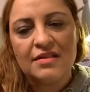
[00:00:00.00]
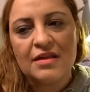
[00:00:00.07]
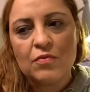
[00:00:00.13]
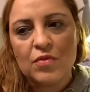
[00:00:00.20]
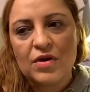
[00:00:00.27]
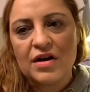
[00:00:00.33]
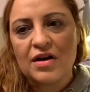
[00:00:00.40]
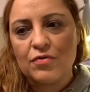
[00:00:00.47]
And
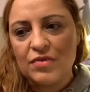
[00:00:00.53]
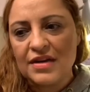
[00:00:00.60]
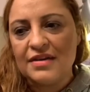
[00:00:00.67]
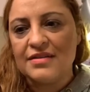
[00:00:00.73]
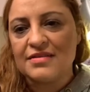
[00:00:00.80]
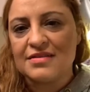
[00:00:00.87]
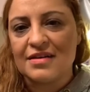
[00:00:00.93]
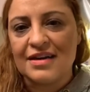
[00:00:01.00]
then when I really
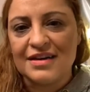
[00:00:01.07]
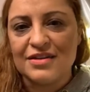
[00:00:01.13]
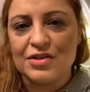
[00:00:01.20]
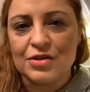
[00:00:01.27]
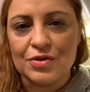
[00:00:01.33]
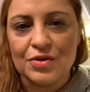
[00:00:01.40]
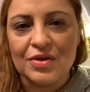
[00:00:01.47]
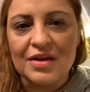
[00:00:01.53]
decided
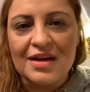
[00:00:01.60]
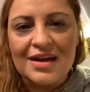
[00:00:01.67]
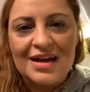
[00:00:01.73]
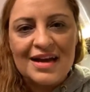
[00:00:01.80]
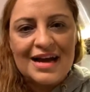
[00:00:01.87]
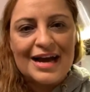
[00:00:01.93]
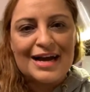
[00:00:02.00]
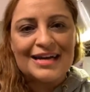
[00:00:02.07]
to
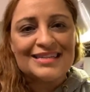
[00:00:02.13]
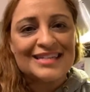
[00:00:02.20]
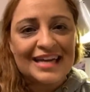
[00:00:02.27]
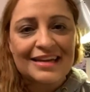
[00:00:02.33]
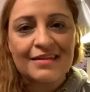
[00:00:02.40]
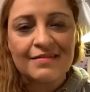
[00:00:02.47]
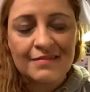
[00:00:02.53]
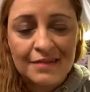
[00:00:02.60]

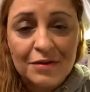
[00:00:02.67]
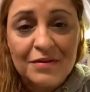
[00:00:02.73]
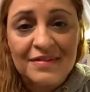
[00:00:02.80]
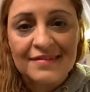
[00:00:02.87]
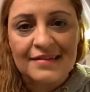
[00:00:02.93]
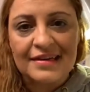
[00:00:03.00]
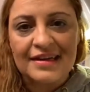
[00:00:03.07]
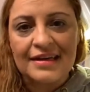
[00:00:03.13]
take it
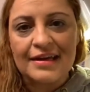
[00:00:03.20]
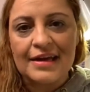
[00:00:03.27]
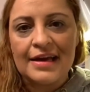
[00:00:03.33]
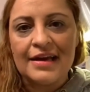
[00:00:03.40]
seriously